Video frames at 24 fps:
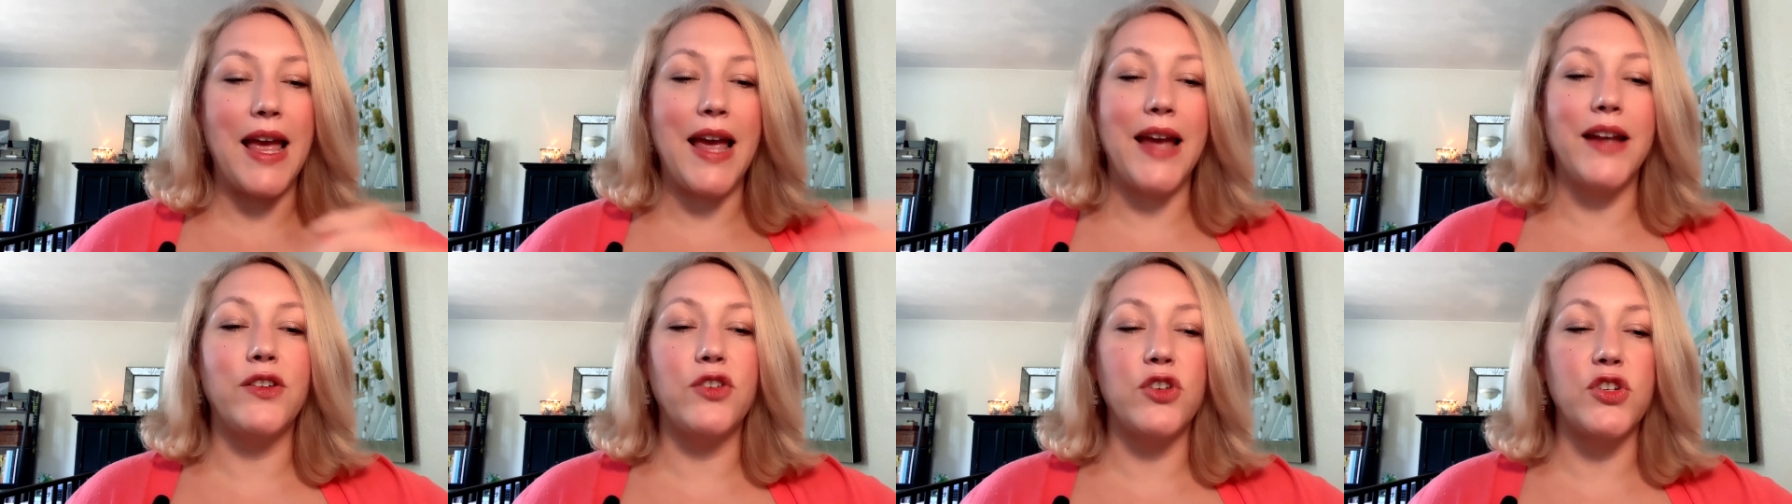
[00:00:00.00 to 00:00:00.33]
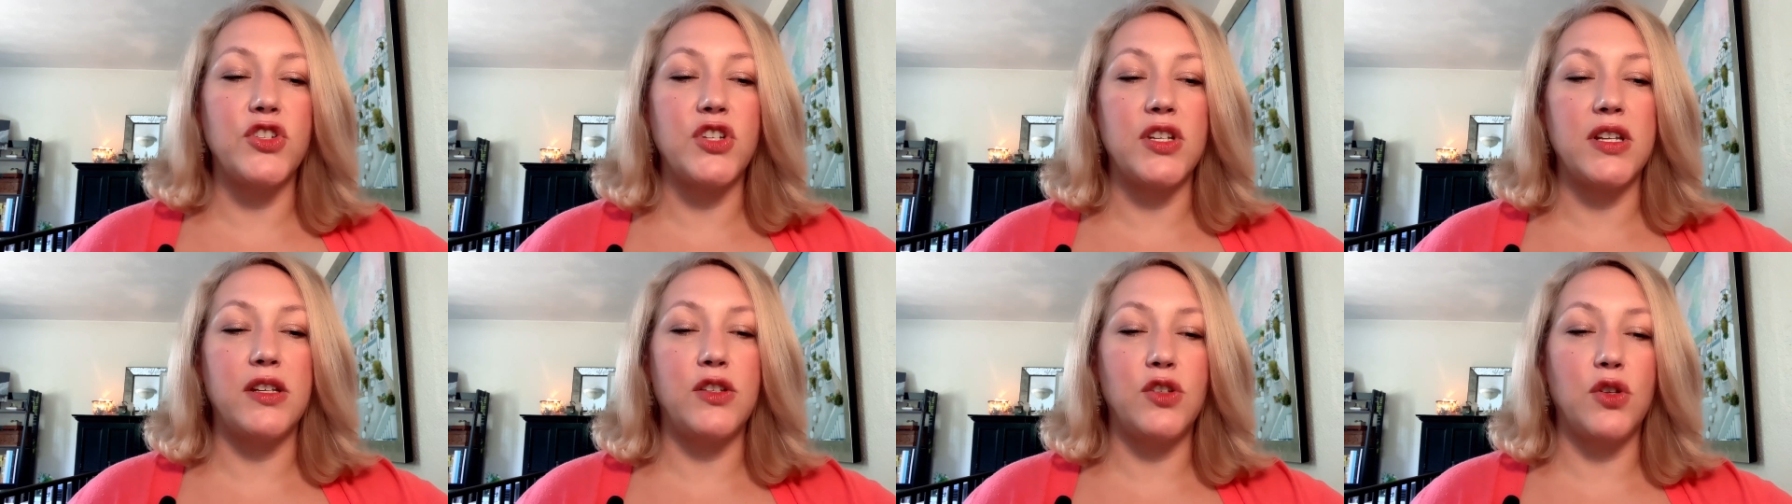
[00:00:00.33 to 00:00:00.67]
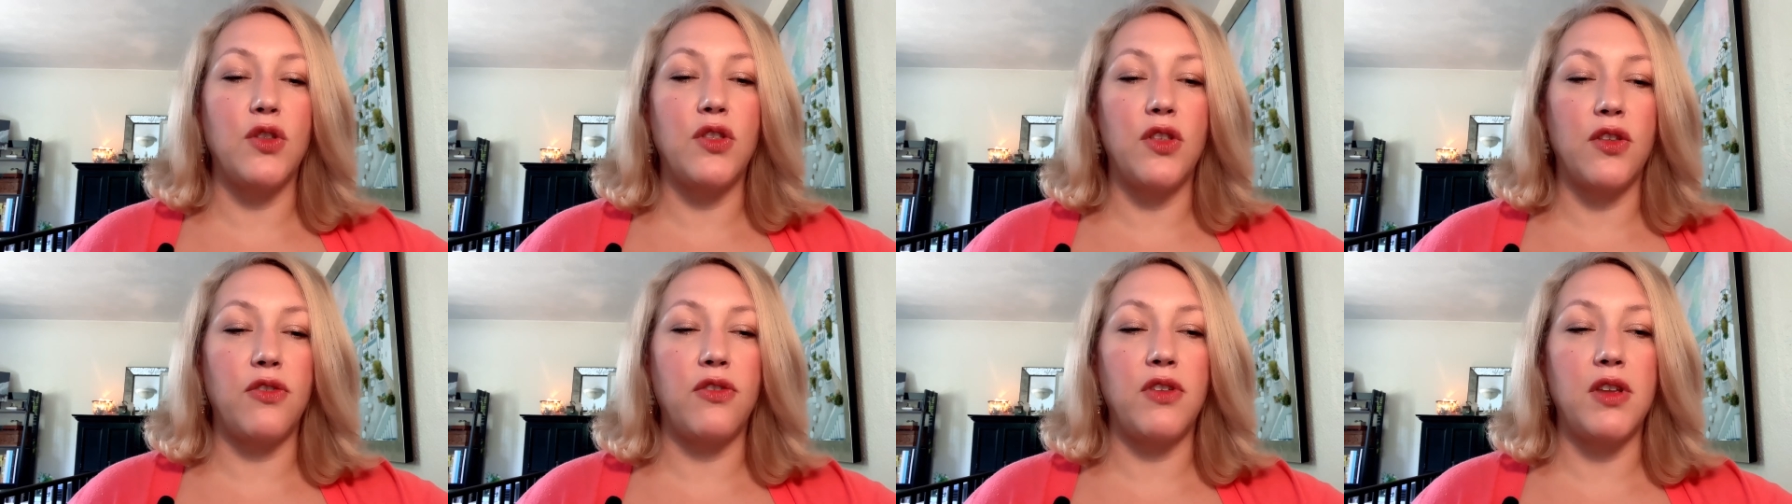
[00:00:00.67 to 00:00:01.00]
energy to
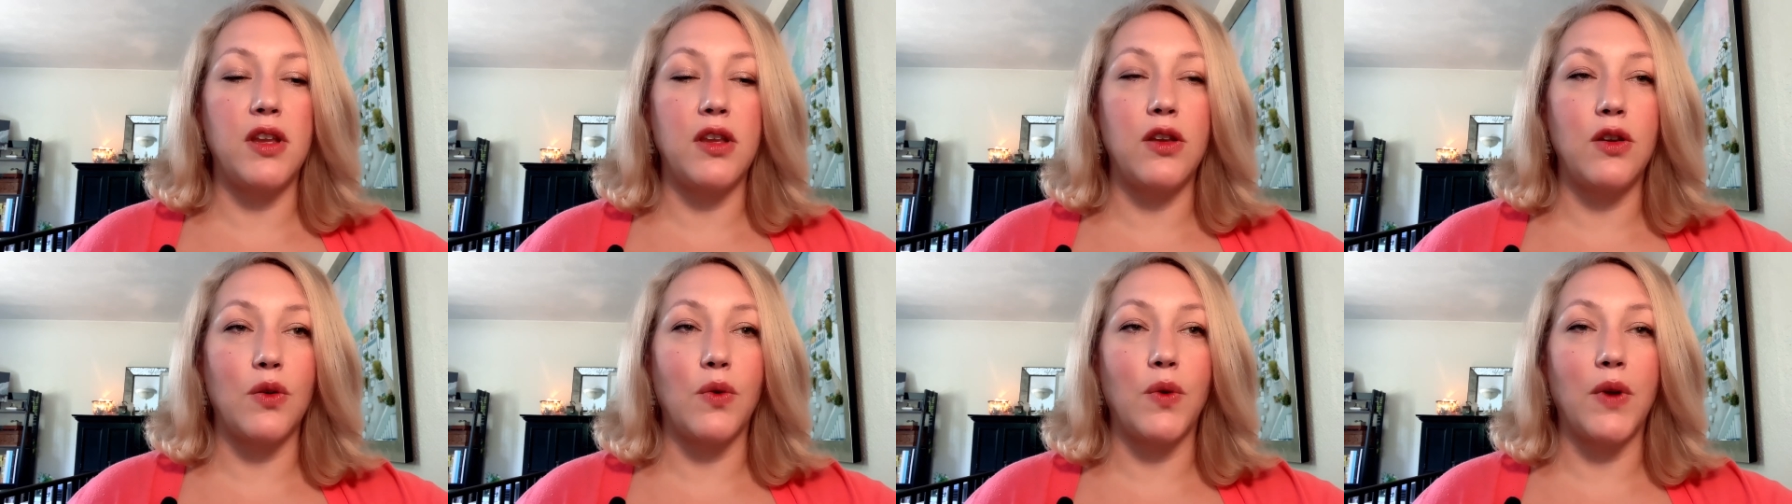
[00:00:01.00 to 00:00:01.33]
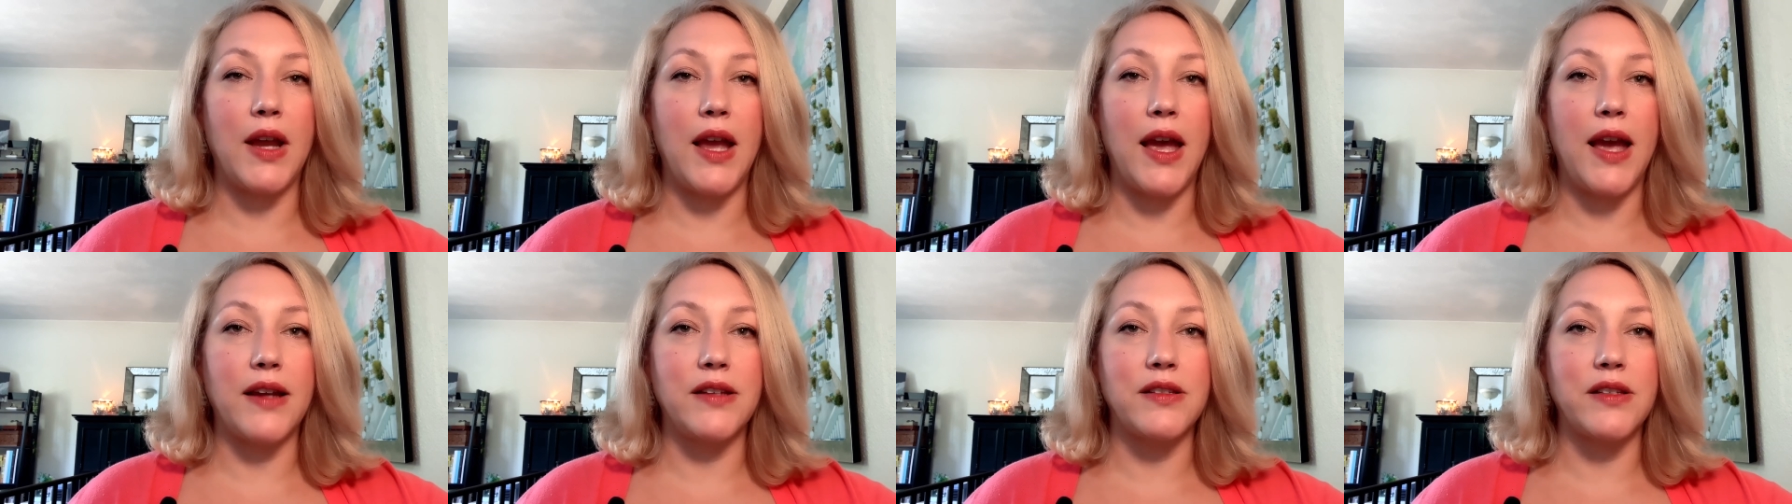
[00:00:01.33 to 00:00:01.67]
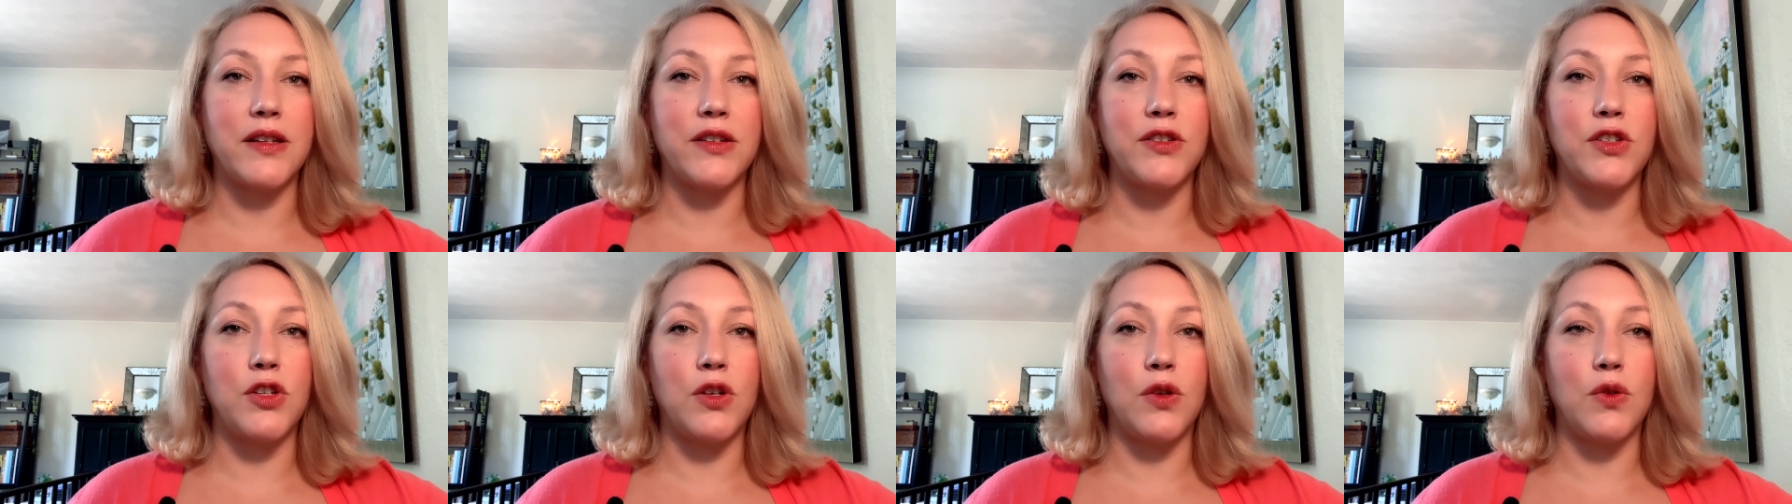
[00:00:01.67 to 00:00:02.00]
the thing you're
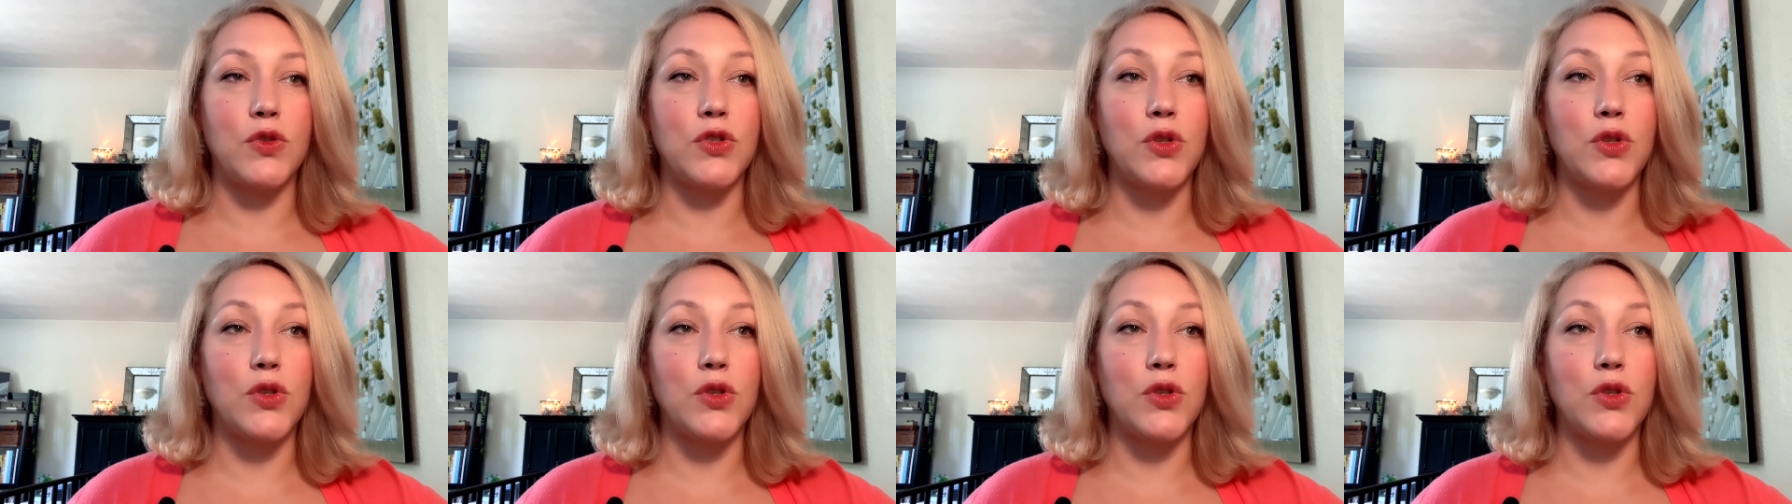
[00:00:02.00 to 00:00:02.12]
reacting to.